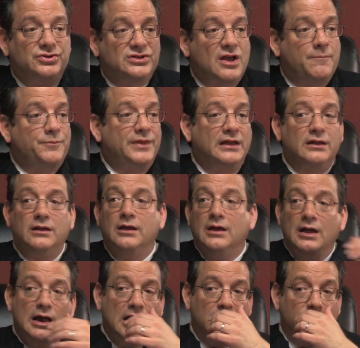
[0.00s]
something
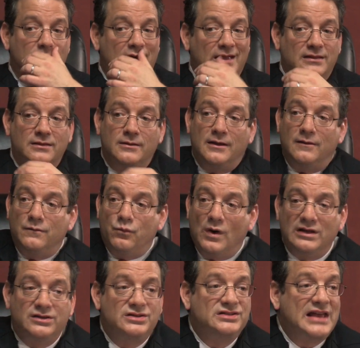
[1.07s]
and then it
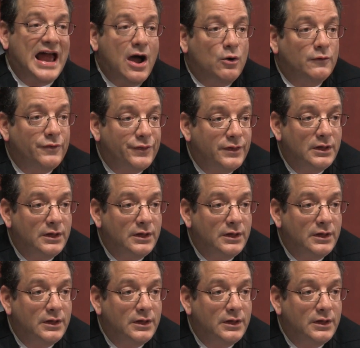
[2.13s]
went south?